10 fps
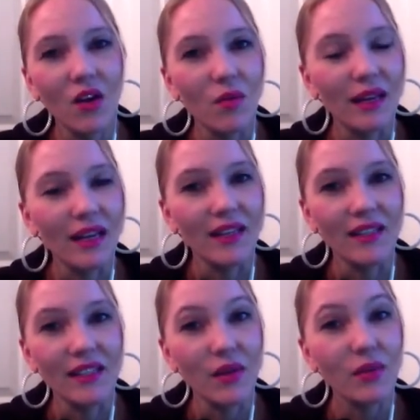
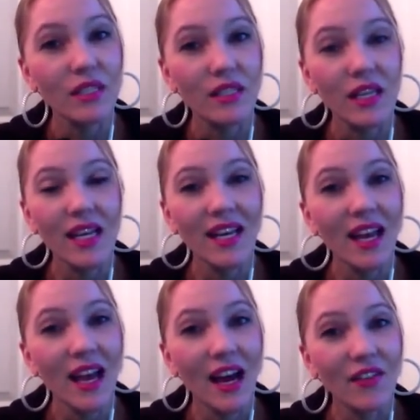man, it was
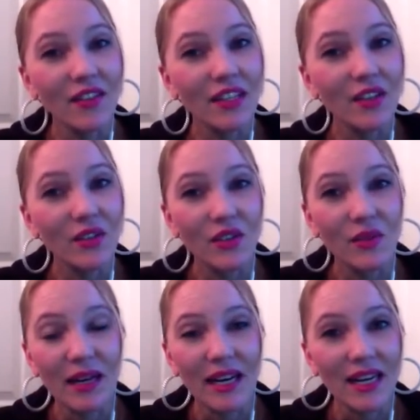having
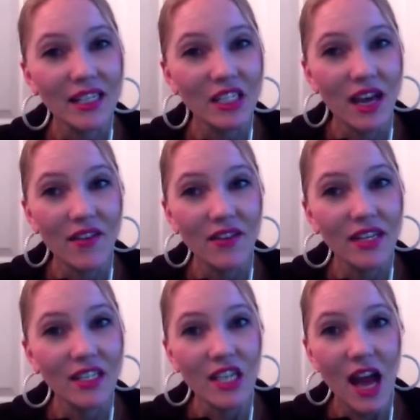
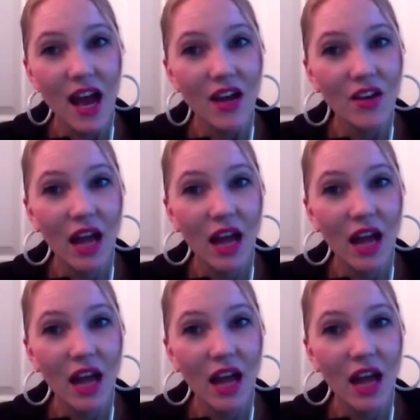a child.